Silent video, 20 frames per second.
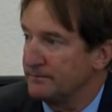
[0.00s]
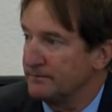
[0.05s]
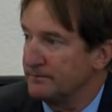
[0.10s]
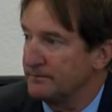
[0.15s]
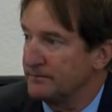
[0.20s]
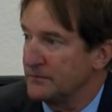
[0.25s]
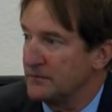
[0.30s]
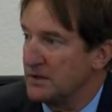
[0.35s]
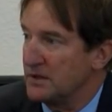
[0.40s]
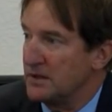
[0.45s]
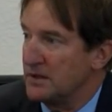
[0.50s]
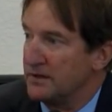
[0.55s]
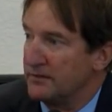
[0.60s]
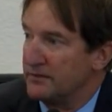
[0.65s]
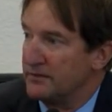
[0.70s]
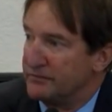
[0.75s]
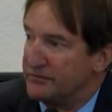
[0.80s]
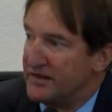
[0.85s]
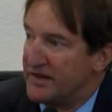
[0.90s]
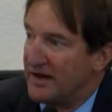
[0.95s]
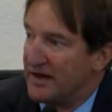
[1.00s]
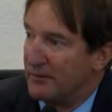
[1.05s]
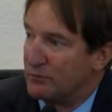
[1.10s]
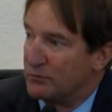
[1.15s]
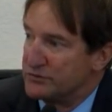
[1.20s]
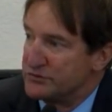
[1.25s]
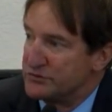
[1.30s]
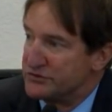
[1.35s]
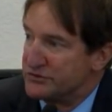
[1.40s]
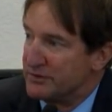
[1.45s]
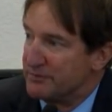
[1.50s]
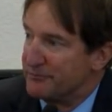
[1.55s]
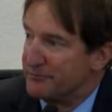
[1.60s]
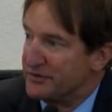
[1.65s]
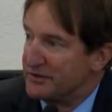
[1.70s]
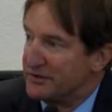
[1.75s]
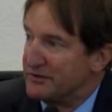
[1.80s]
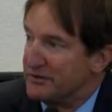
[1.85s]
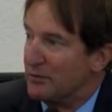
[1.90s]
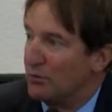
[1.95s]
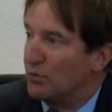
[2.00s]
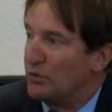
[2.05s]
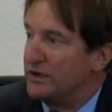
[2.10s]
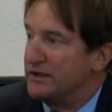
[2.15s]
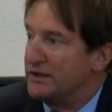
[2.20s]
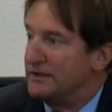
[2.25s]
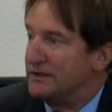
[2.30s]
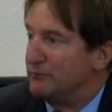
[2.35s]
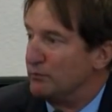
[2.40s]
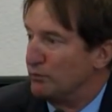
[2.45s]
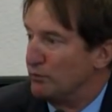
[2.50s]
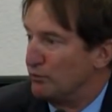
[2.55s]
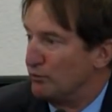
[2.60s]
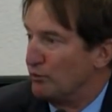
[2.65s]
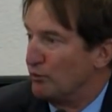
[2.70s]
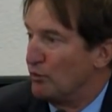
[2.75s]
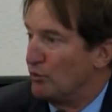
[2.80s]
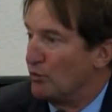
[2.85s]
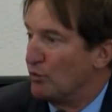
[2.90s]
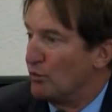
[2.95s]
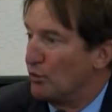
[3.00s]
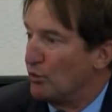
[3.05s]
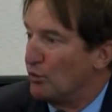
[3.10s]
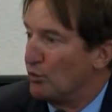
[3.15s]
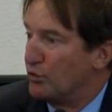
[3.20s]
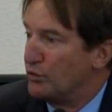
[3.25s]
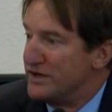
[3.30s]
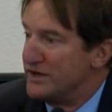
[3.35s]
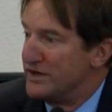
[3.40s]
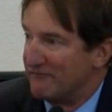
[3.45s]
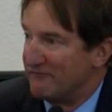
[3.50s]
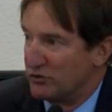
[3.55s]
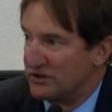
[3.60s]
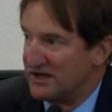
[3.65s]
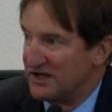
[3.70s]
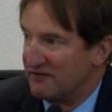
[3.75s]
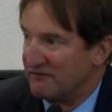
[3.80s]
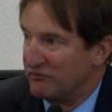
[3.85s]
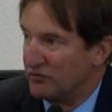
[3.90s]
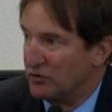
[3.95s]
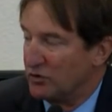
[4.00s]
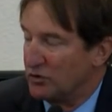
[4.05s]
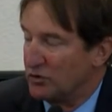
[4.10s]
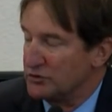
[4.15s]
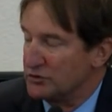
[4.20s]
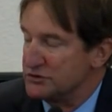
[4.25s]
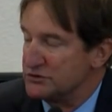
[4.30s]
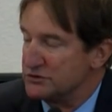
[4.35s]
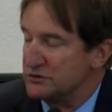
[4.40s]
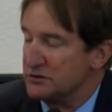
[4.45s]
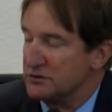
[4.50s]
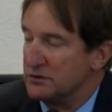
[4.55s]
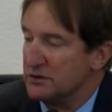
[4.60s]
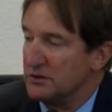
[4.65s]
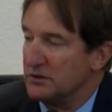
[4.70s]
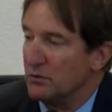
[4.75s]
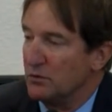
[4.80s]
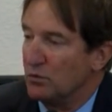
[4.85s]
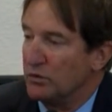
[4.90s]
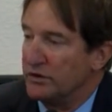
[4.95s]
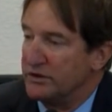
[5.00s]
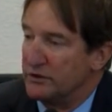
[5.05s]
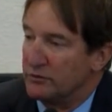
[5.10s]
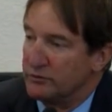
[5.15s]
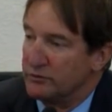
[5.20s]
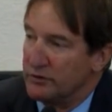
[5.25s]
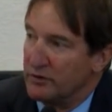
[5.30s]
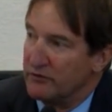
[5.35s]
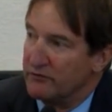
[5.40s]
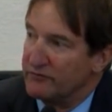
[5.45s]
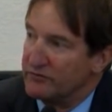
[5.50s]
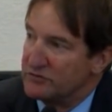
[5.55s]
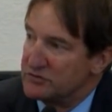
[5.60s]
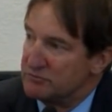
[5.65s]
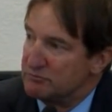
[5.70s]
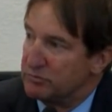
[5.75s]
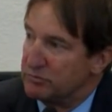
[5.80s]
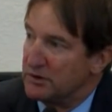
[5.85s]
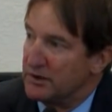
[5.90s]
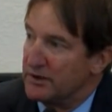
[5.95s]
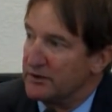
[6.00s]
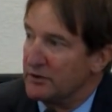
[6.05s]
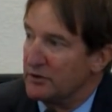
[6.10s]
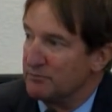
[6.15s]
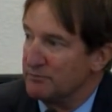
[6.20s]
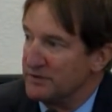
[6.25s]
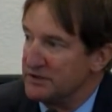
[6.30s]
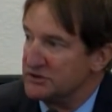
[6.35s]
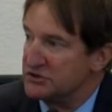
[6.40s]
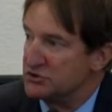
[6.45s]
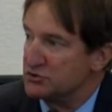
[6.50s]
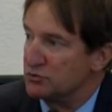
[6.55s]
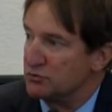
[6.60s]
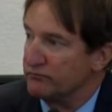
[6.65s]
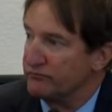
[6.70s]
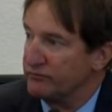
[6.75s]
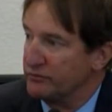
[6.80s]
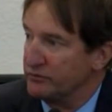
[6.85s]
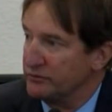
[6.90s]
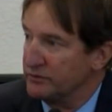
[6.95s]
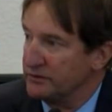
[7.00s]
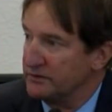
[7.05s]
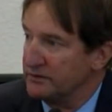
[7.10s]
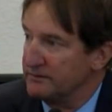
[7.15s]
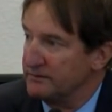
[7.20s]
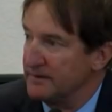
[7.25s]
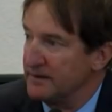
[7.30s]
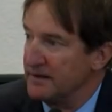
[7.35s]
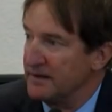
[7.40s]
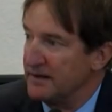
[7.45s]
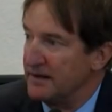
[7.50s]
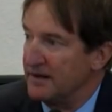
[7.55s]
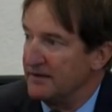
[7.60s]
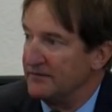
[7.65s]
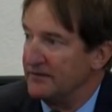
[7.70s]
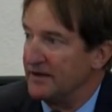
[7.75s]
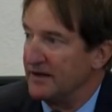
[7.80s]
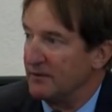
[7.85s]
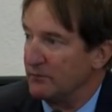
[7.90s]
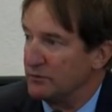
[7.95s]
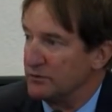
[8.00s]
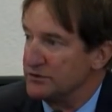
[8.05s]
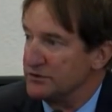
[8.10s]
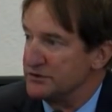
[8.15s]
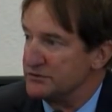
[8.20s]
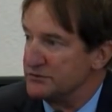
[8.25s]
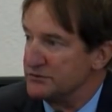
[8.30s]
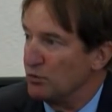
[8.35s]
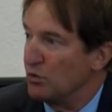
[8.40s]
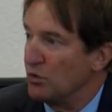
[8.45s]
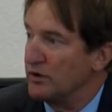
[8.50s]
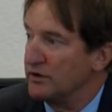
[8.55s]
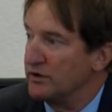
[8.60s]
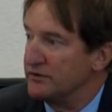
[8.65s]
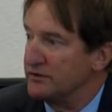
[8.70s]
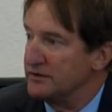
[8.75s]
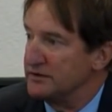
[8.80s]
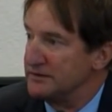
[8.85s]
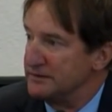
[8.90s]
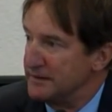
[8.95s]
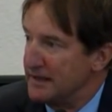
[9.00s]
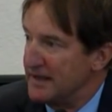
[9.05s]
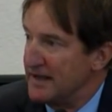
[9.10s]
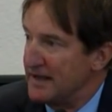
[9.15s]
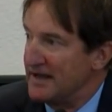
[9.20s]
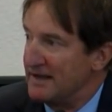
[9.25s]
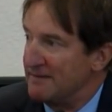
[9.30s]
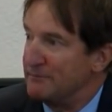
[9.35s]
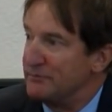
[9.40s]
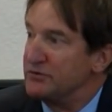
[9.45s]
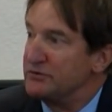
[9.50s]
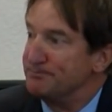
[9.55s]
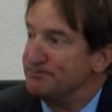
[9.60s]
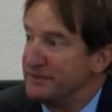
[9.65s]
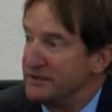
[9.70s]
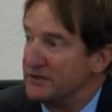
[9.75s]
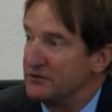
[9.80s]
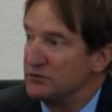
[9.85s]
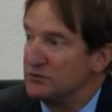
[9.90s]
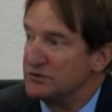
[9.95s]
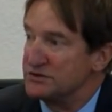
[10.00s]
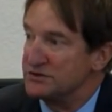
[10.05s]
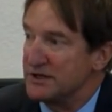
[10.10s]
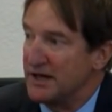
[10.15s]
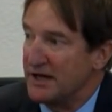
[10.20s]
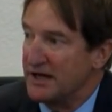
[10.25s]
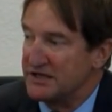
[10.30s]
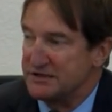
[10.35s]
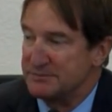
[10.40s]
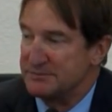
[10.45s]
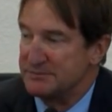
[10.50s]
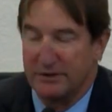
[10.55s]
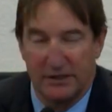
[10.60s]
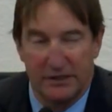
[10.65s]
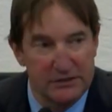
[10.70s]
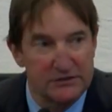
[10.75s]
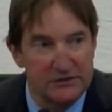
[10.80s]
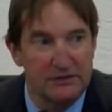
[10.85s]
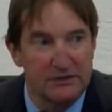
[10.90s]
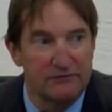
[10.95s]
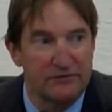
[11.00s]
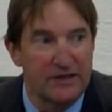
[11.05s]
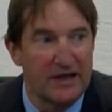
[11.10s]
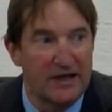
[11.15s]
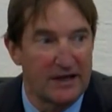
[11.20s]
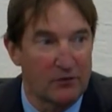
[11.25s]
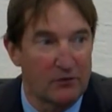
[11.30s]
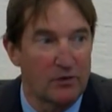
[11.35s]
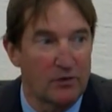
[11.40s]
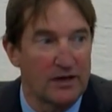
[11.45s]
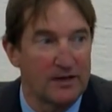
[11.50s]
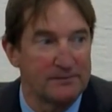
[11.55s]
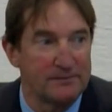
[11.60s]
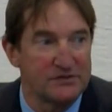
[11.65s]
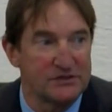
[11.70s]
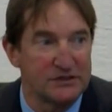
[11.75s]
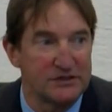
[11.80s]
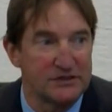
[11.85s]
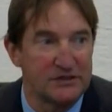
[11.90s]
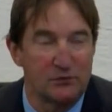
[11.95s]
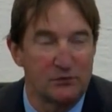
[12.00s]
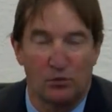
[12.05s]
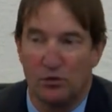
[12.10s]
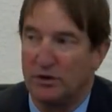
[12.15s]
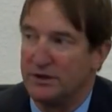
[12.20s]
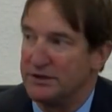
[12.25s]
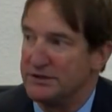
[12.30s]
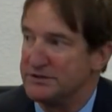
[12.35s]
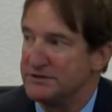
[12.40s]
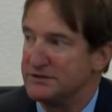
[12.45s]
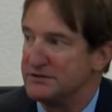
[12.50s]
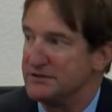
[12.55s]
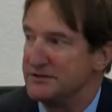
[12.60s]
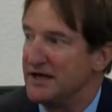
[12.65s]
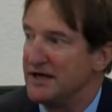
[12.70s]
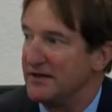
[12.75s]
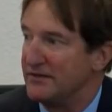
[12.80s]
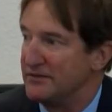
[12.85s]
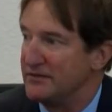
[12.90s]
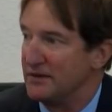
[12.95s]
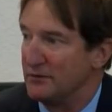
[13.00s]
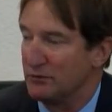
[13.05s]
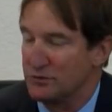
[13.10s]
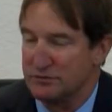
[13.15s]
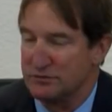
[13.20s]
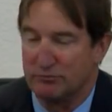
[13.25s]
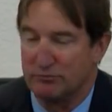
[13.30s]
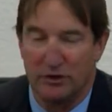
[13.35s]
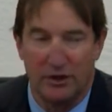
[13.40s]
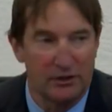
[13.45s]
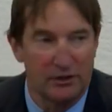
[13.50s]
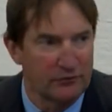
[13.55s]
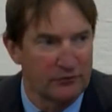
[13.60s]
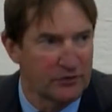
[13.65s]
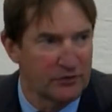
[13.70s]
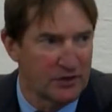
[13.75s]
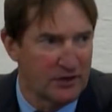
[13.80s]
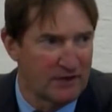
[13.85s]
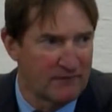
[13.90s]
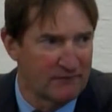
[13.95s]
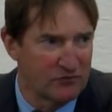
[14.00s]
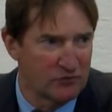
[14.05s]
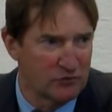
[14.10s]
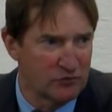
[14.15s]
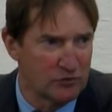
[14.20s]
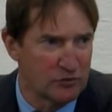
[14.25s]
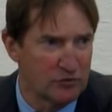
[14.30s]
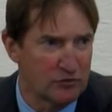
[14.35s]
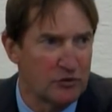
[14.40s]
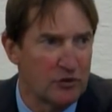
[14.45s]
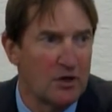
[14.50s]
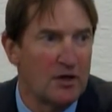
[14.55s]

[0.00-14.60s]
cover. That was something that we never divulged. We don't know if it was blood or menstrual fluid and that was one of the ambiguous aspects of that crime scene was that there was blood on the comforter,